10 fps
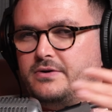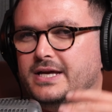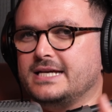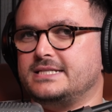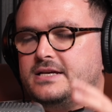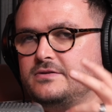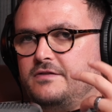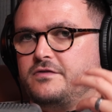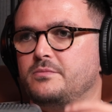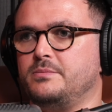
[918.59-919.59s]
And like I said,
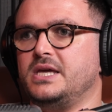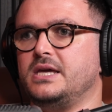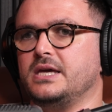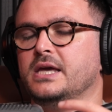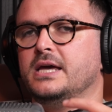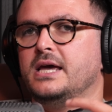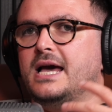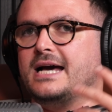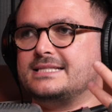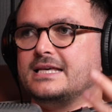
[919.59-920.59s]
like for me
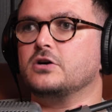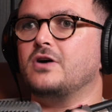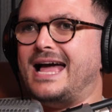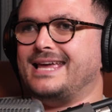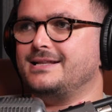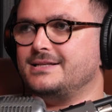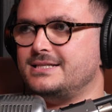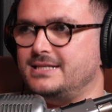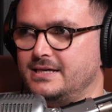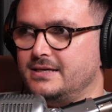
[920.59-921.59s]
as the client
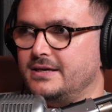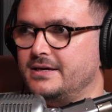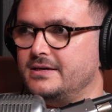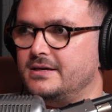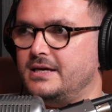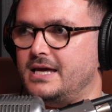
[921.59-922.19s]
seeing it,